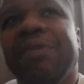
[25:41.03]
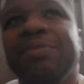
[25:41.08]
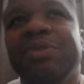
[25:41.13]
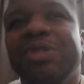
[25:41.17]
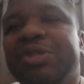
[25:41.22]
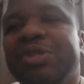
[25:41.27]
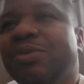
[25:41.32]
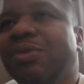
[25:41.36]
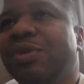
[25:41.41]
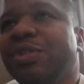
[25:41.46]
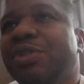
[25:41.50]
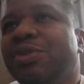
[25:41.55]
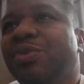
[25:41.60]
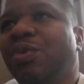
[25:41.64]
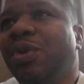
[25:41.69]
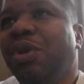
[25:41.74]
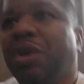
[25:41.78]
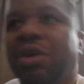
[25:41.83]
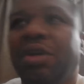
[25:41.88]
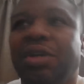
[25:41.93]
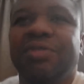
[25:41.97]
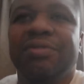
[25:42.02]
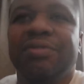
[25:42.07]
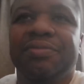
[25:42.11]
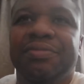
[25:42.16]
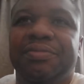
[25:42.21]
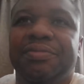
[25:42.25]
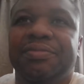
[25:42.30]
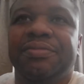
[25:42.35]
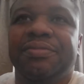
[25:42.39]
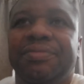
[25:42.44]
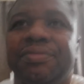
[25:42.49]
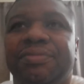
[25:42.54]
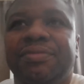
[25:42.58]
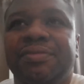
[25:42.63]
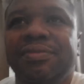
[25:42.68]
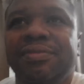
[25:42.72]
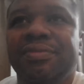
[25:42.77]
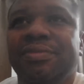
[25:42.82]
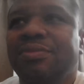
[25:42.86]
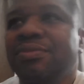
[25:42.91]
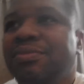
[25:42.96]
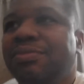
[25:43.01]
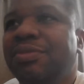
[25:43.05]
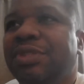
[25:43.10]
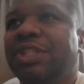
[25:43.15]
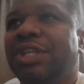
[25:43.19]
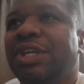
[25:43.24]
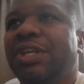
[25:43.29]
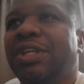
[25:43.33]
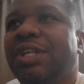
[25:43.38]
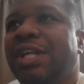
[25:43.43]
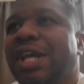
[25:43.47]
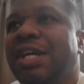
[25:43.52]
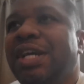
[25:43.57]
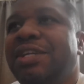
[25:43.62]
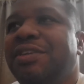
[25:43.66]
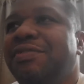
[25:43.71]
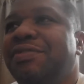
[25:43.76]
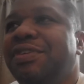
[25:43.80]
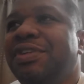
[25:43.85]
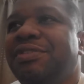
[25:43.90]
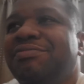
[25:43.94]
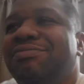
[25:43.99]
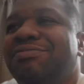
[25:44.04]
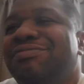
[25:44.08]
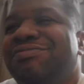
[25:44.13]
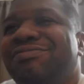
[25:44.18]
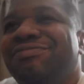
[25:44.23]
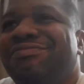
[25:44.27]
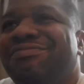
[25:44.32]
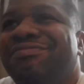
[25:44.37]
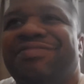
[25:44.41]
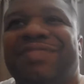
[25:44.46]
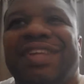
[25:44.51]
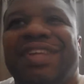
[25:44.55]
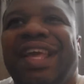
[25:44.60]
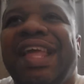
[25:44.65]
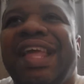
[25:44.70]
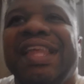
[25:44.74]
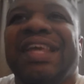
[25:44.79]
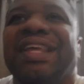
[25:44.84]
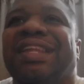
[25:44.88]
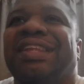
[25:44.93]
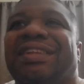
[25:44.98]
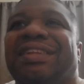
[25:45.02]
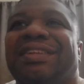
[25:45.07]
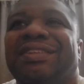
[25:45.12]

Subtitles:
and doing the work, but they're not even in it.